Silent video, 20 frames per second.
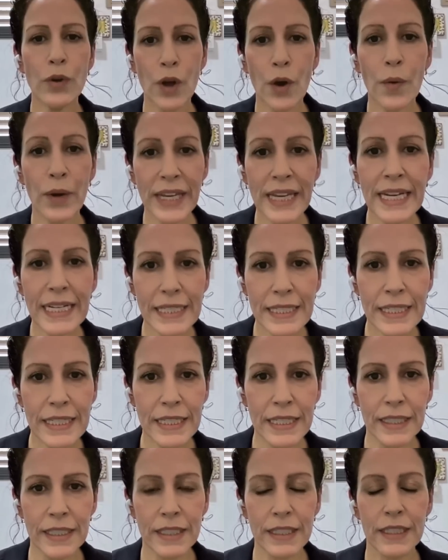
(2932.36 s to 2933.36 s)
go against
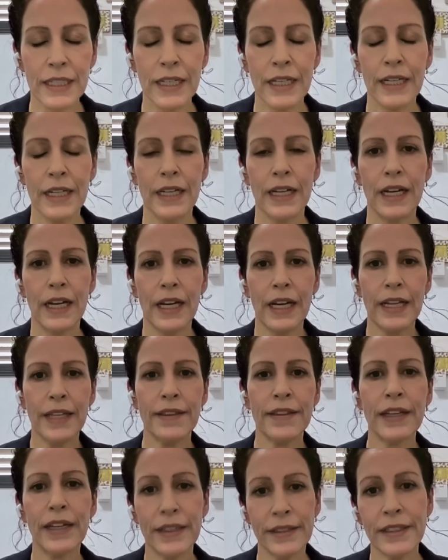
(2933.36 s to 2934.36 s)
it.
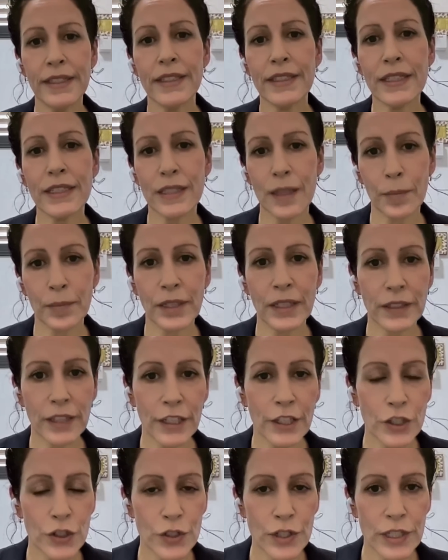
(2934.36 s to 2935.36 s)
And this is something
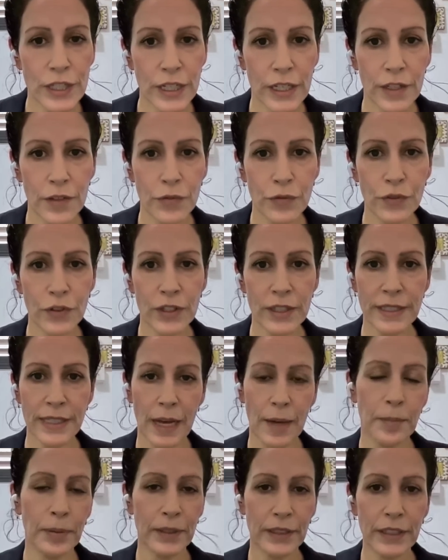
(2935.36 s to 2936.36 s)
that you see, for
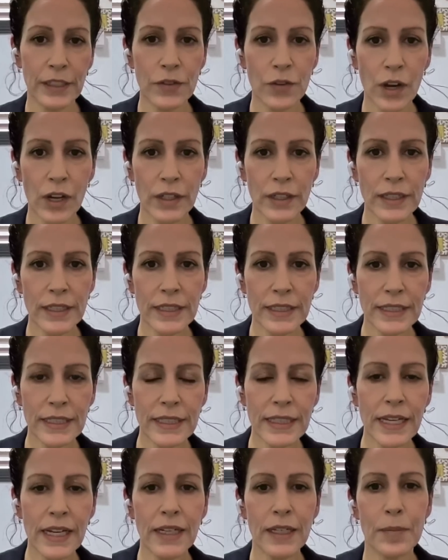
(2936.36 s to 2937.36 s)
example, in Iraqi
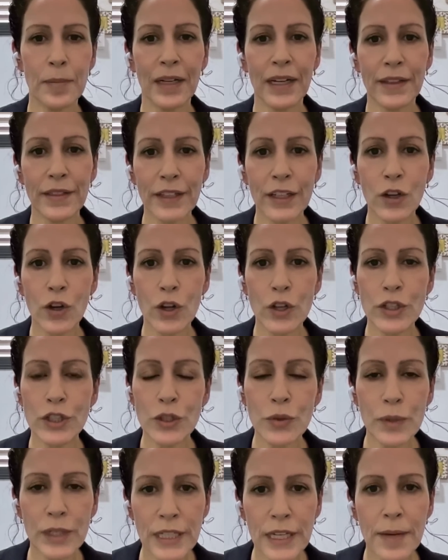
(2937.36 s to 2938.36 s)
society, but I think
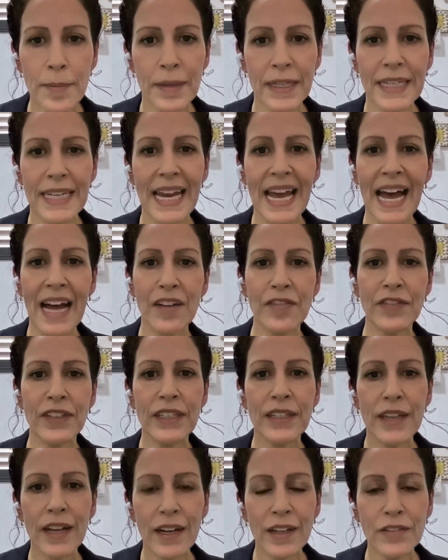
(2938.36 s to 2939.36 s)
also in Yemen. You have
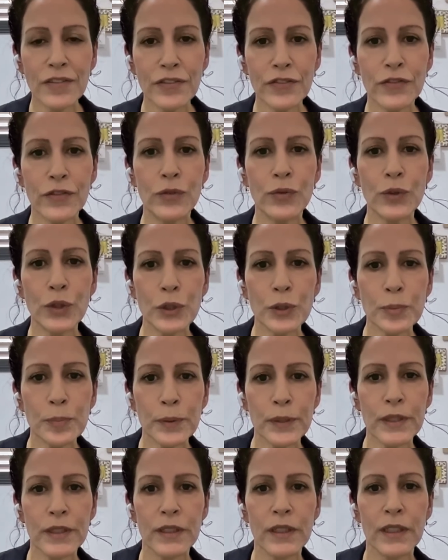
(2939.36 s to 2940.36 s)
enough
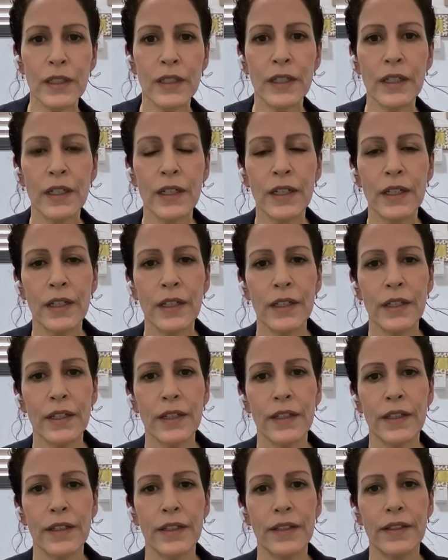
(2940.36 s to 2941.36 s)
groups
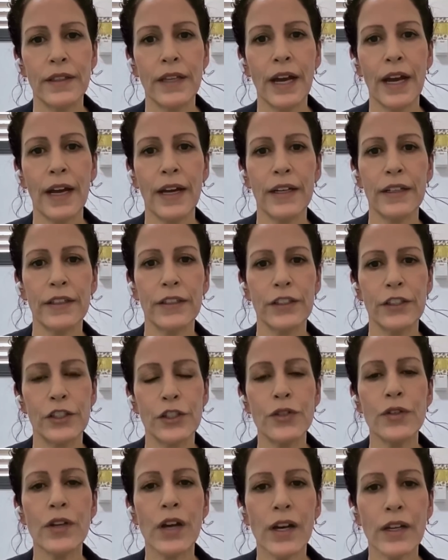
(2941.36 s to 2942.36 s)
that
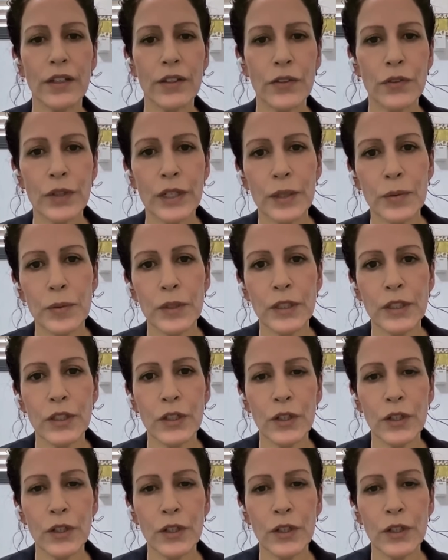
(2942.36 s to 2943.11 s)
do not agree with the